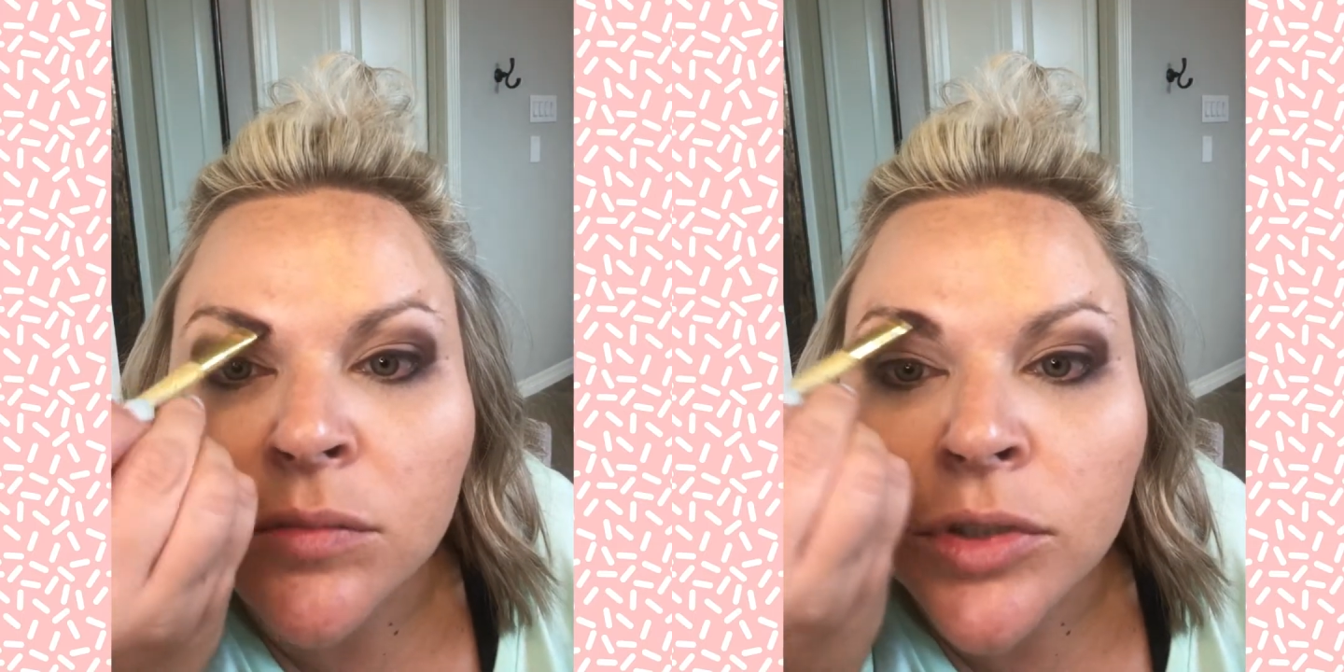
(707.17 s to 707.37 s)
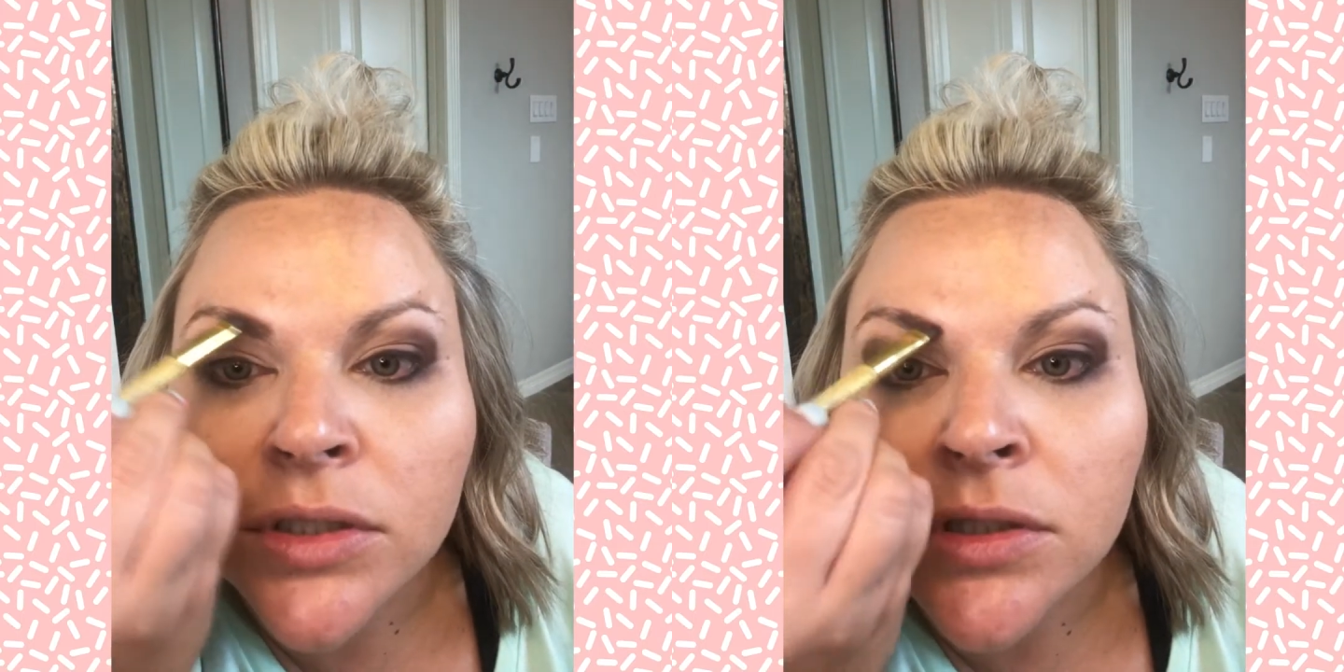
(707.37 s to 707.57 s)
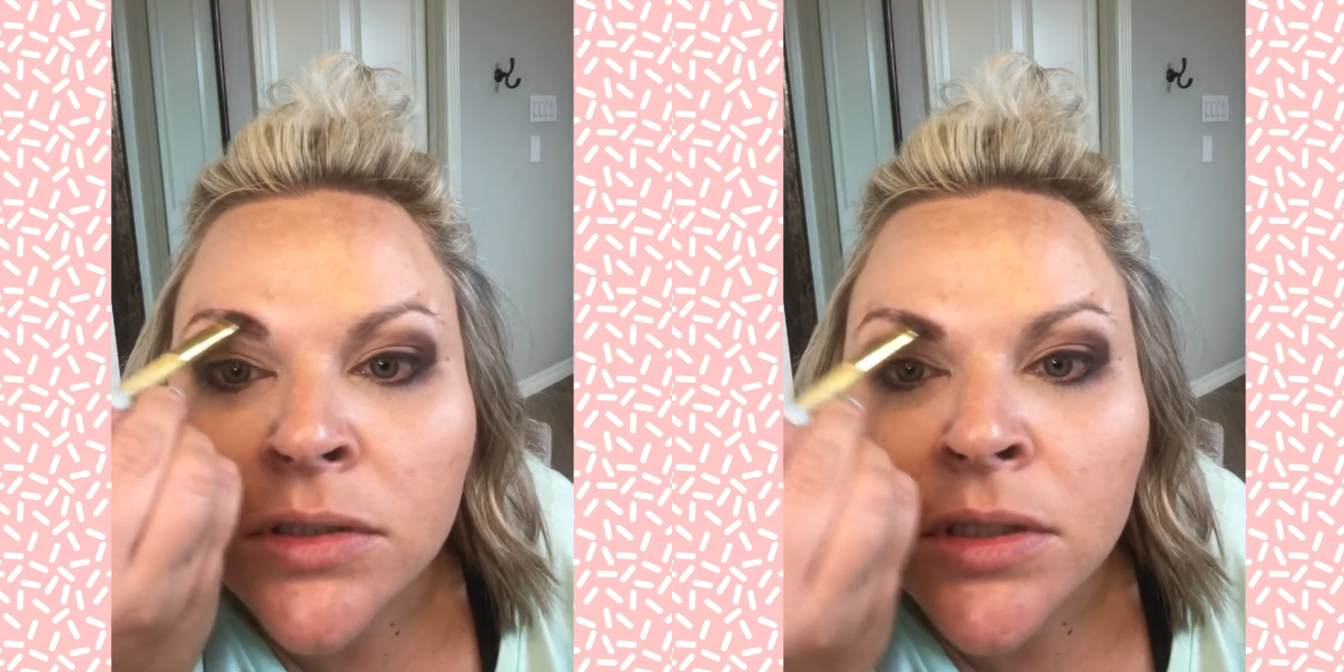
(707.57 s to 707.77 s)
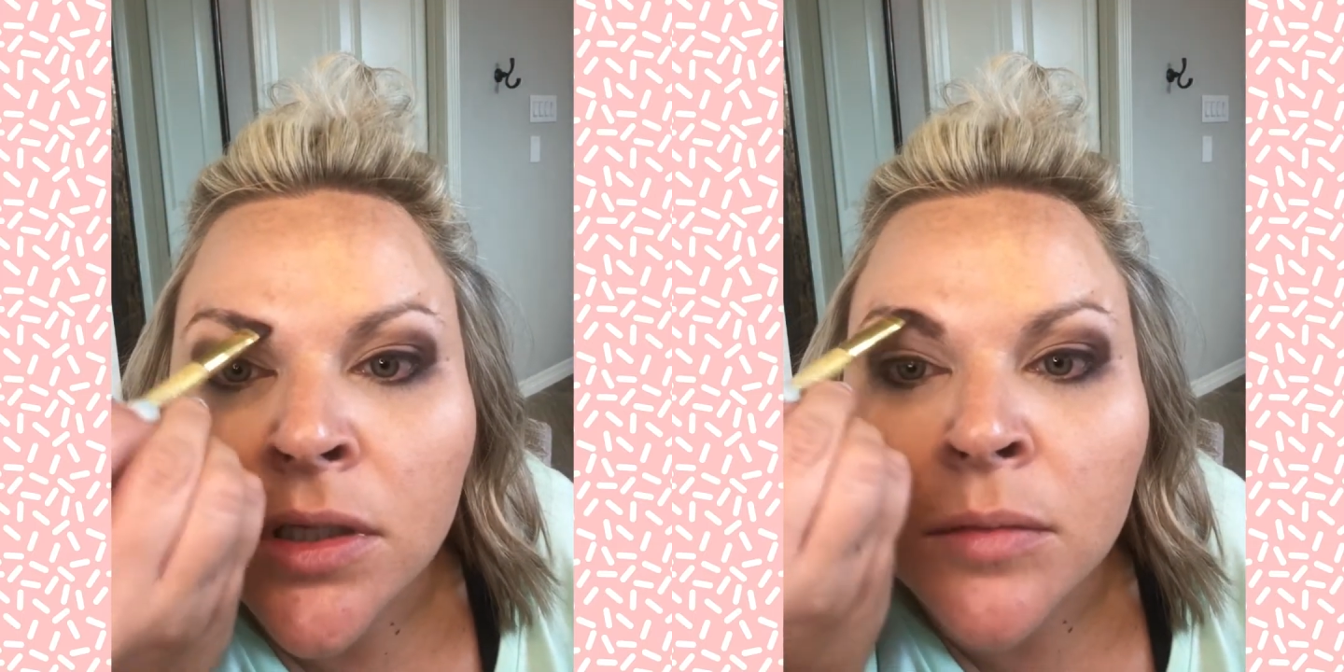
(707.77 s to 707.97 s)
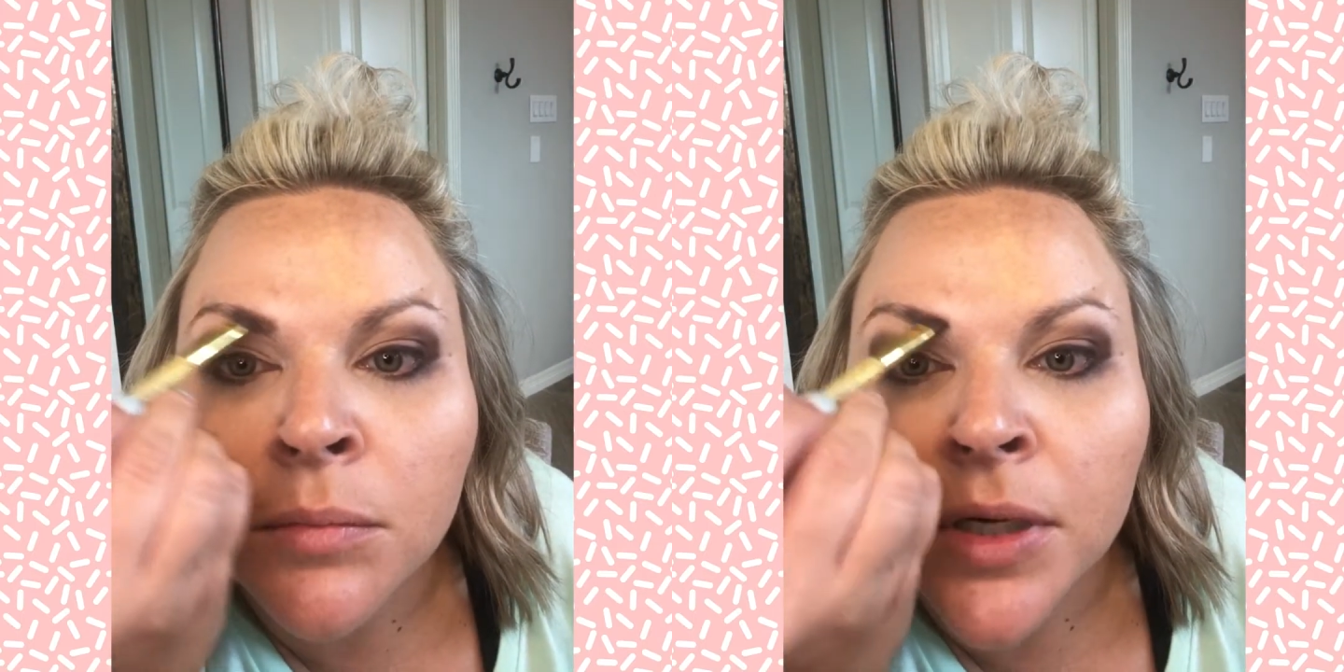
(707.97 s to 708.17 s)
brushes.
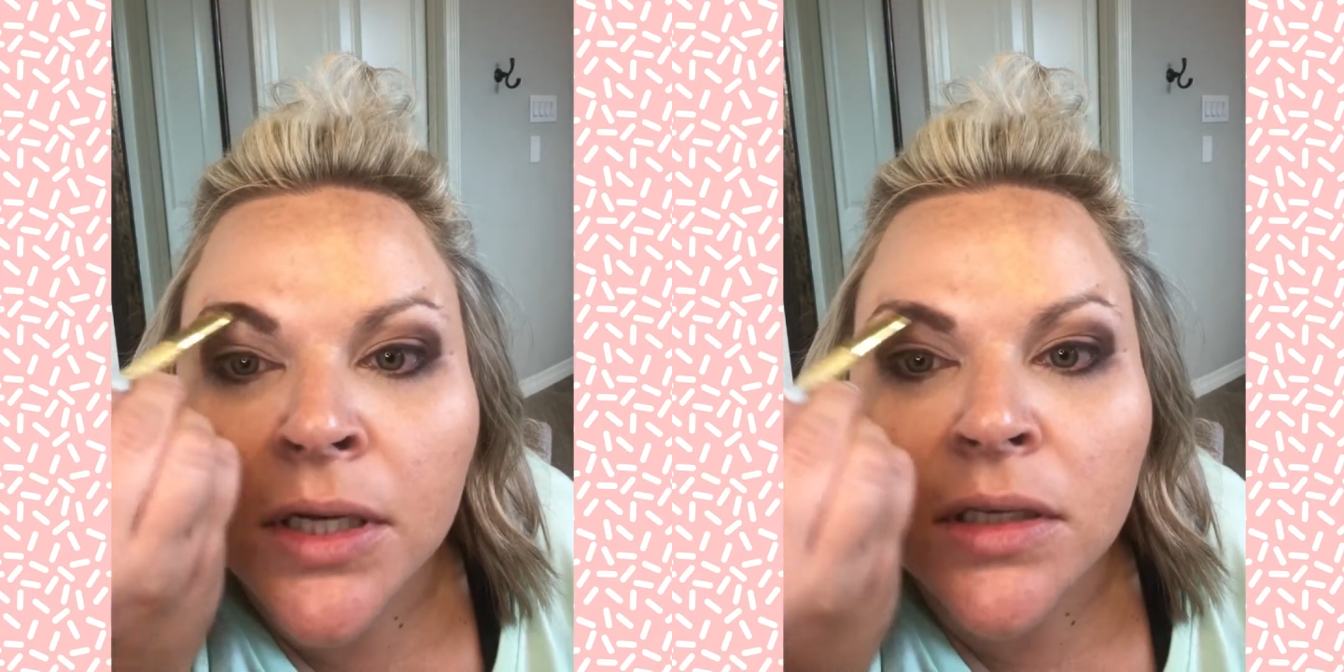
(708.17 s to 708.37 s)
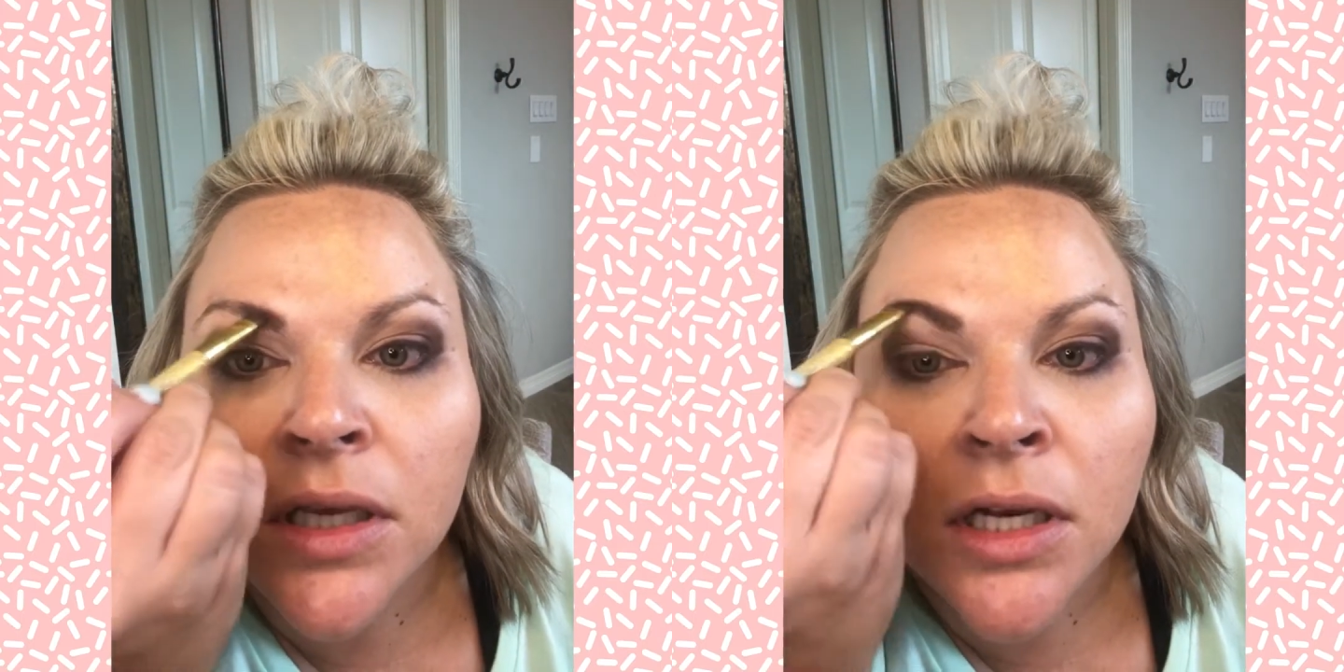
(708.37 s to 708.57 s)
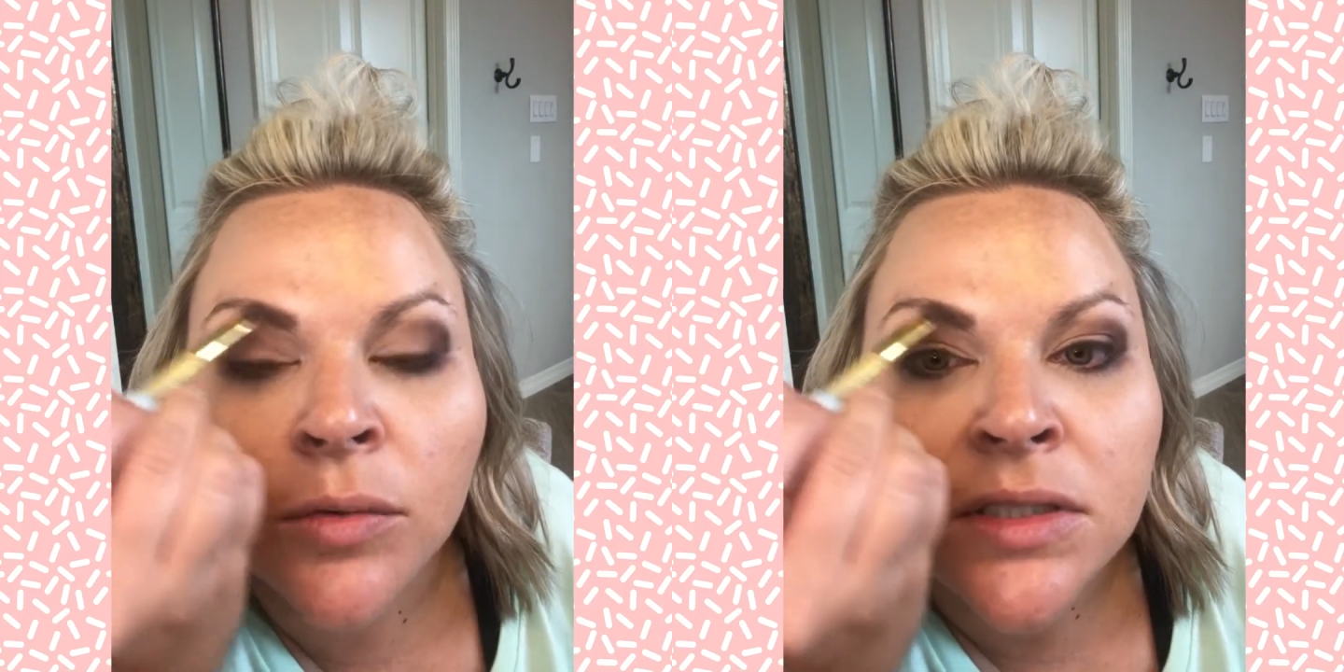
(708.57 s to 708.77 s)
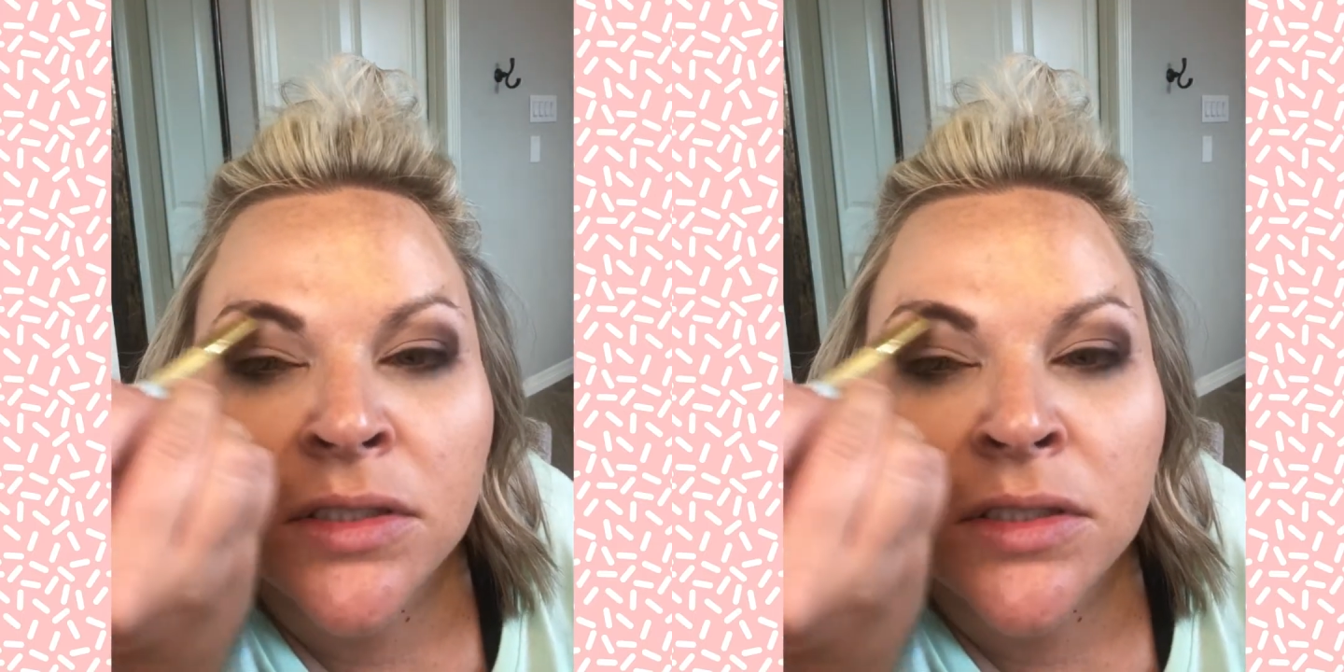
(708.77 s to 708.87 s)
But anyway.